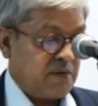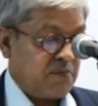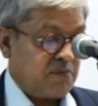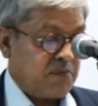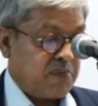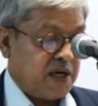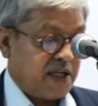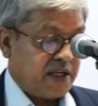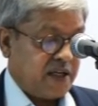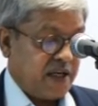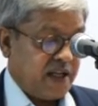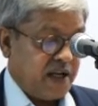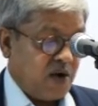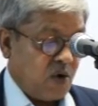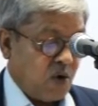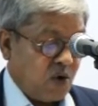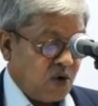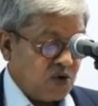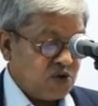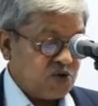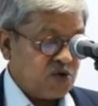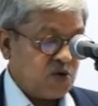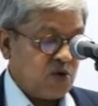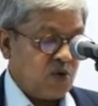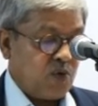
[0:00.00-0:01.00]
but they
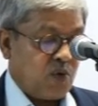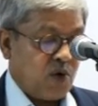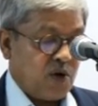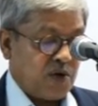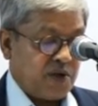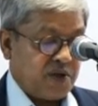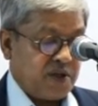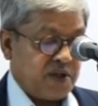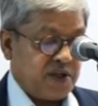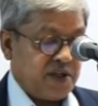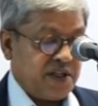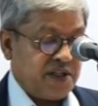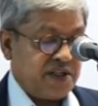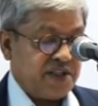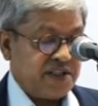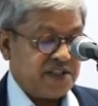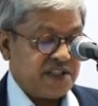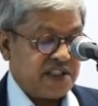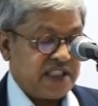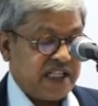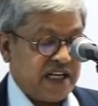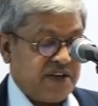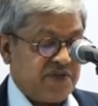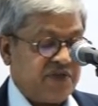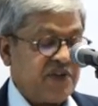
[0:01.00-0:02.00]
also want
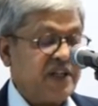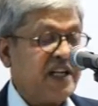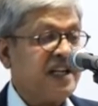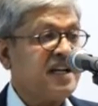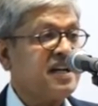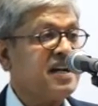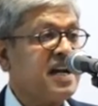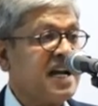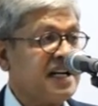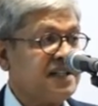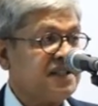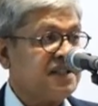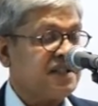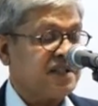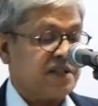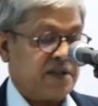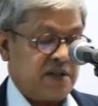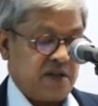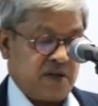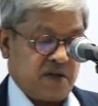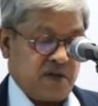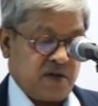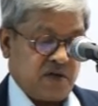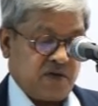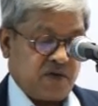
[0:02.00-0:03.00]
safety nets
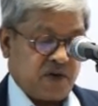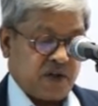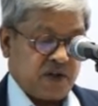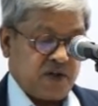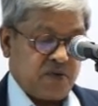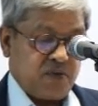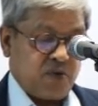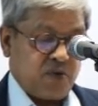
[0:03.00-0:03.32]
for the